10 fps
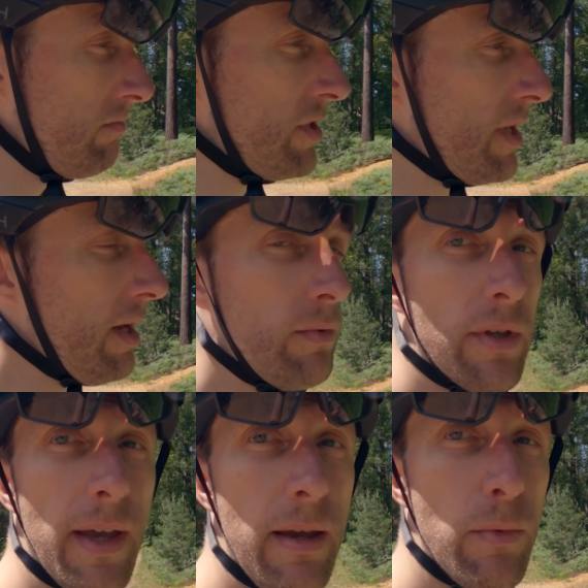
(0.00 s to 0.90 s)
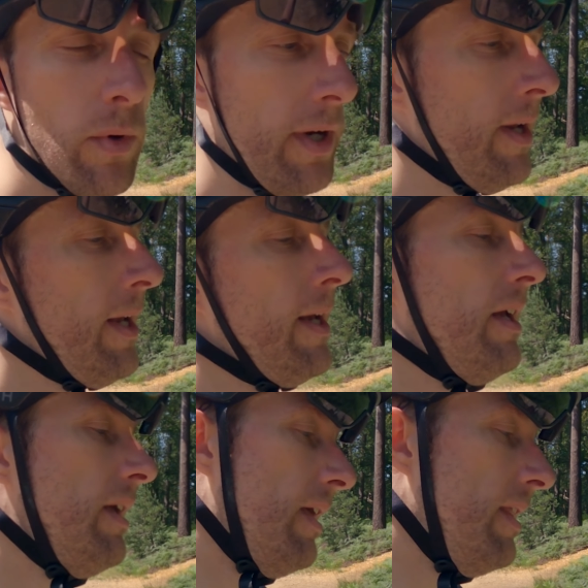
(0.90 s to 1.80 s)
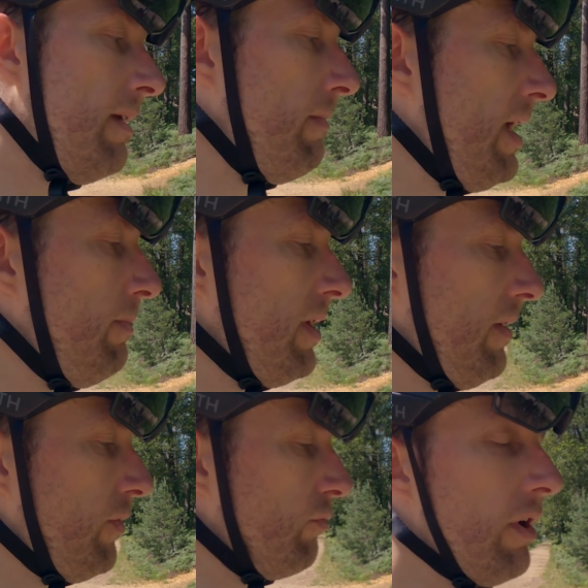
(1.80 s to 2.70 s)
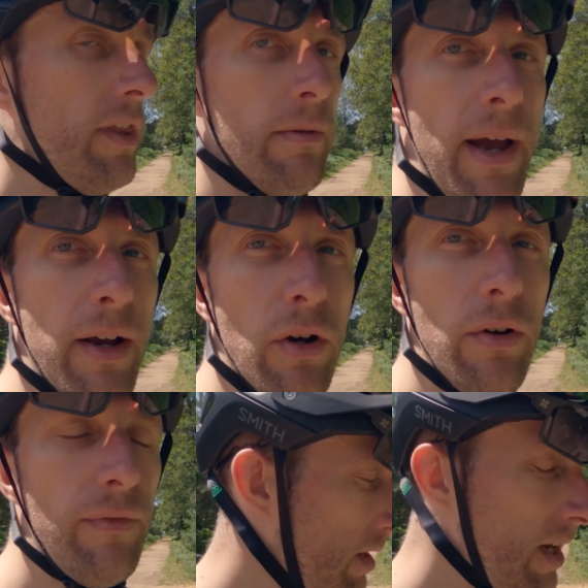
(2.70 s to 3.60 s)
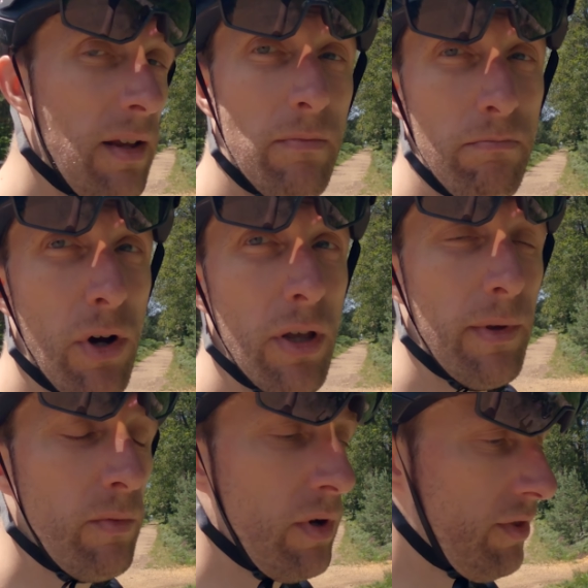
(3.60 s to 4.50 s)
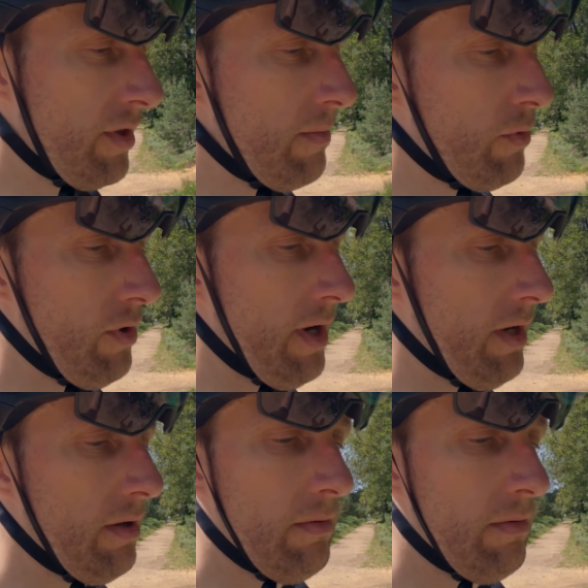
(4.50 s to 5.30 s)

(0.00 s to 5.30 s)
stay with the cable one. And then maybe if you write the mech off, then it might be worth the upgrade.